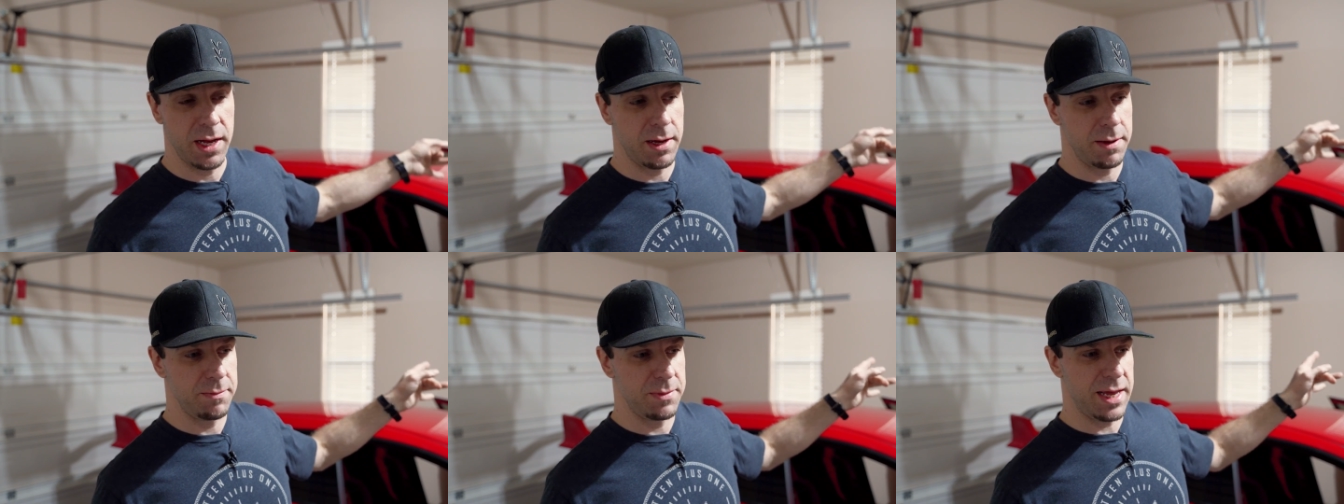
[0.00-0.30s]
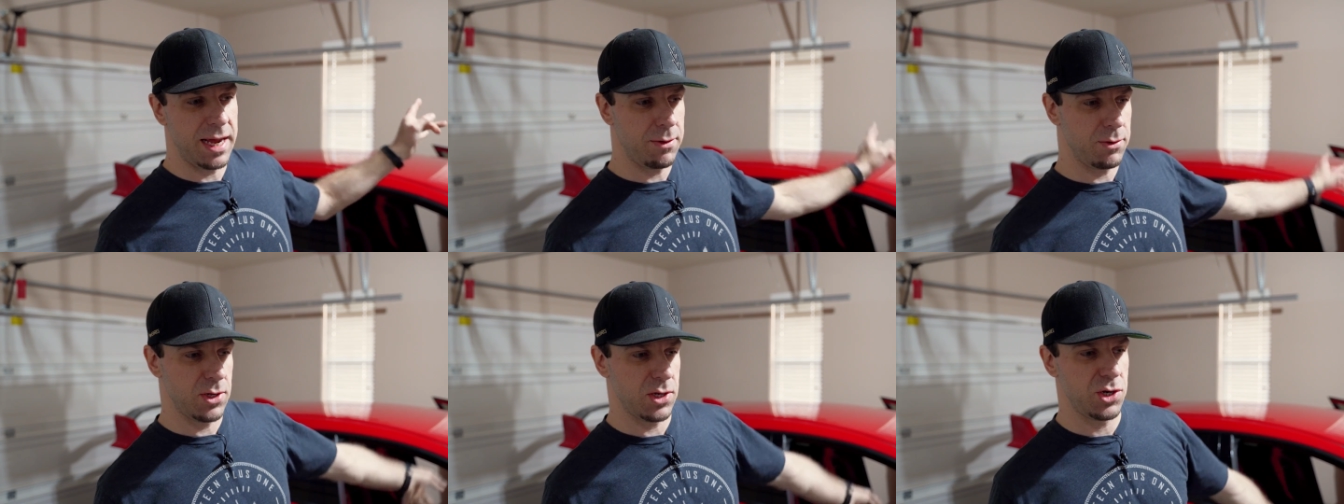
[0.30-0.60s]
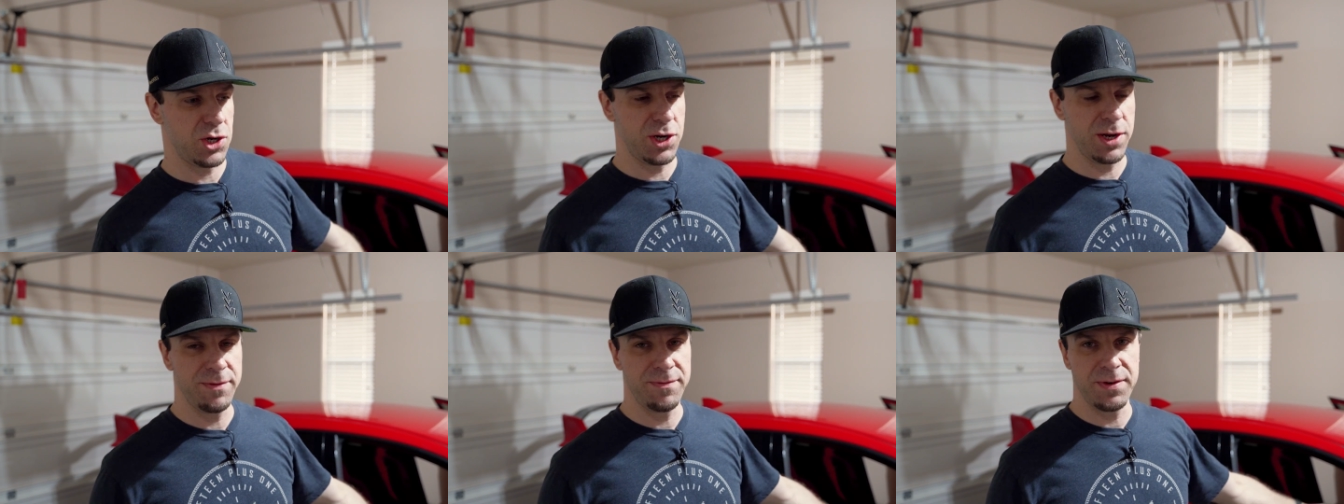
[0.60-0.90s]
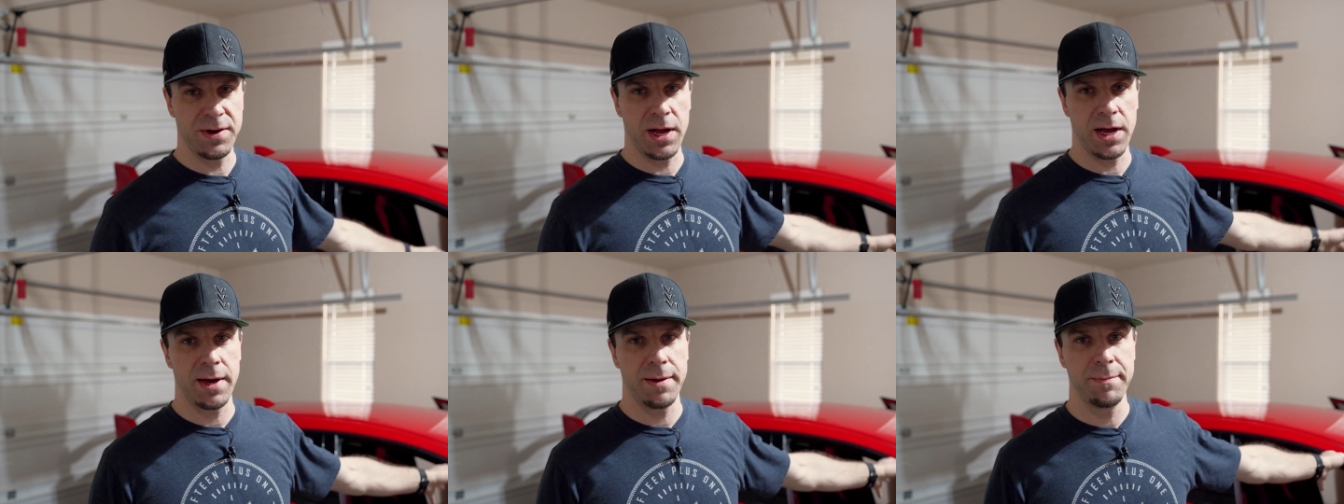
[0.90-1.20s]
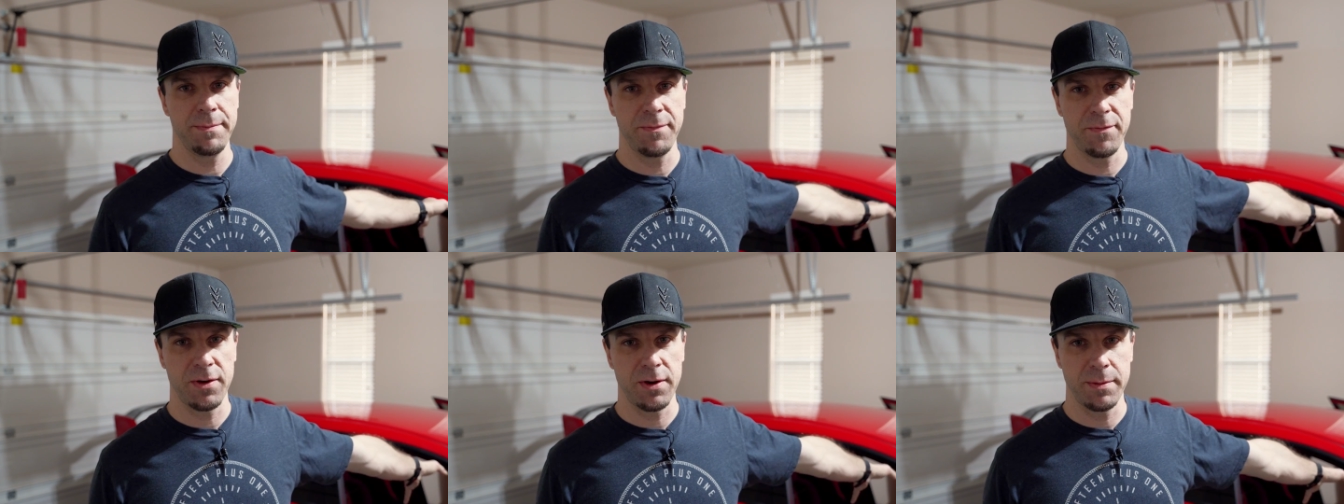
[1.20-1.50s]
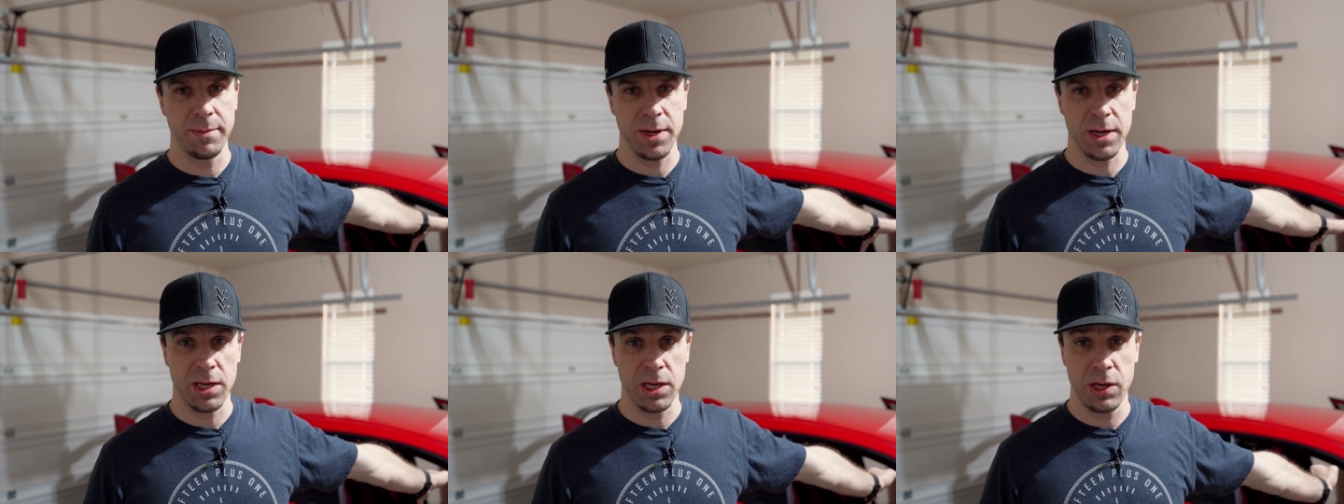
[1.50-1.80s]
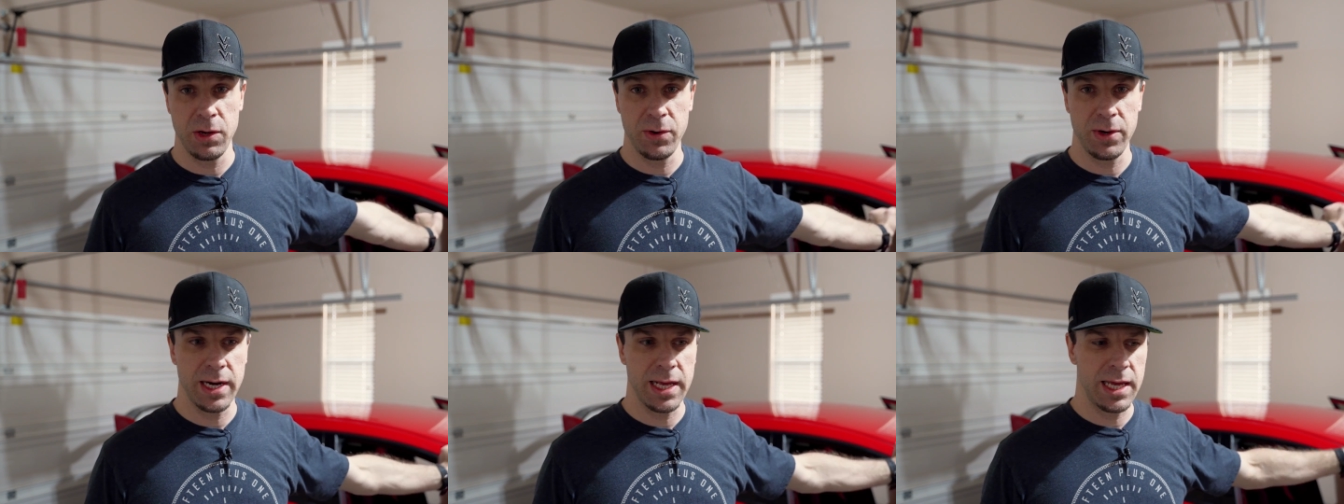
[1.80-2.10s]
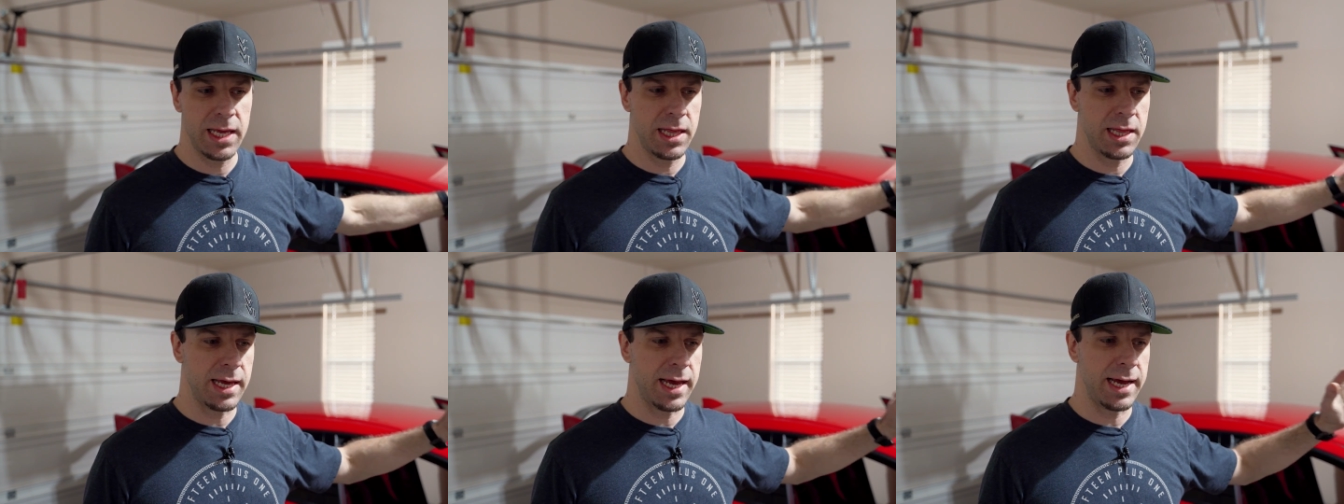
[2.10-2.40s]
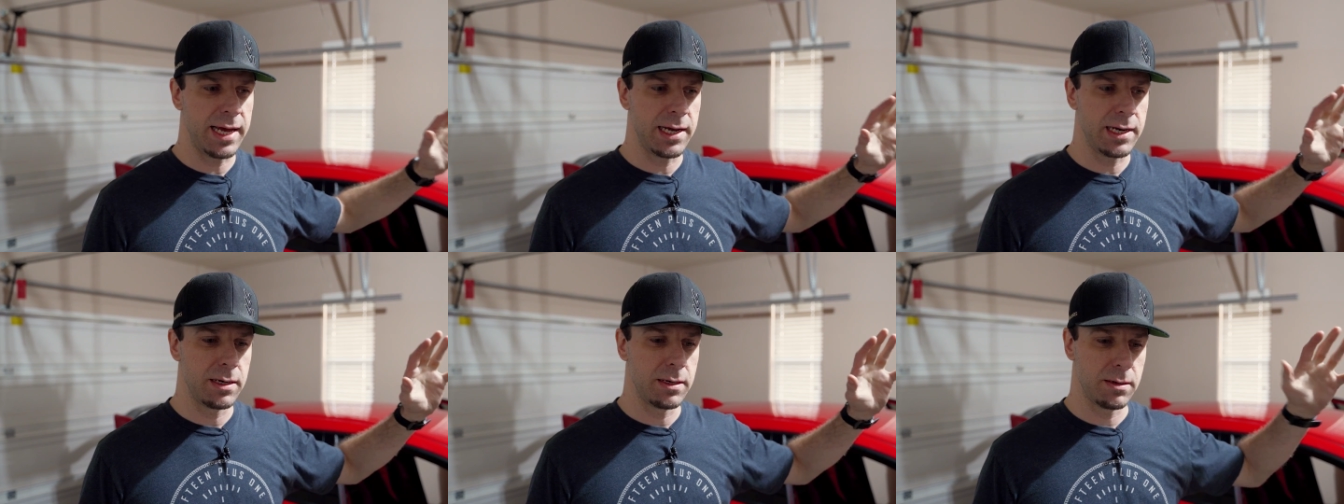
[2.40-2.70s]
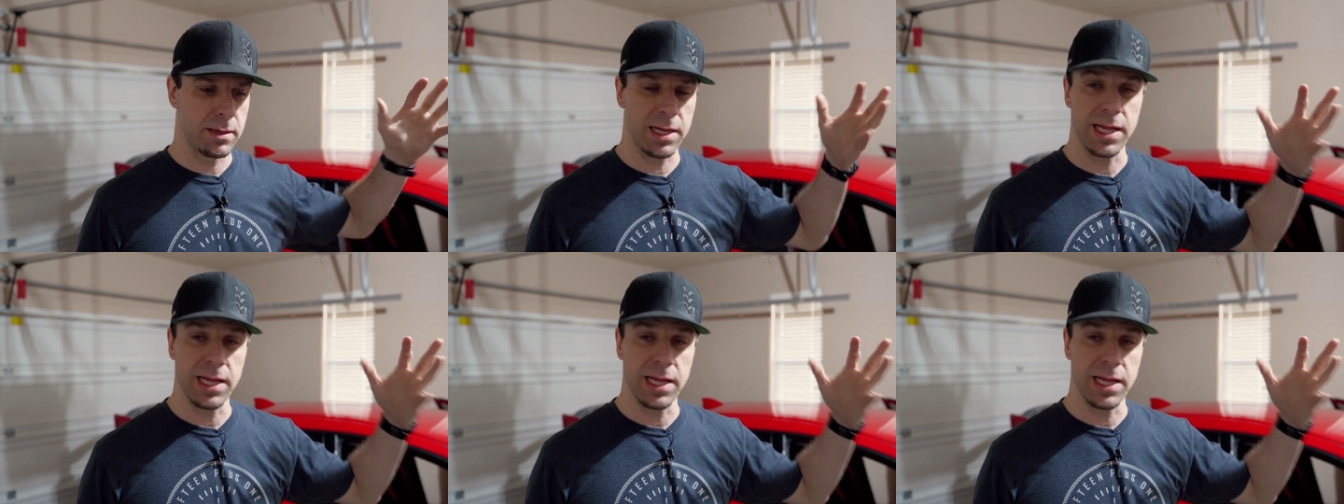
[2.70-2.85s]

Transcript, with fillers: Um, that was a shift knob from Acuity that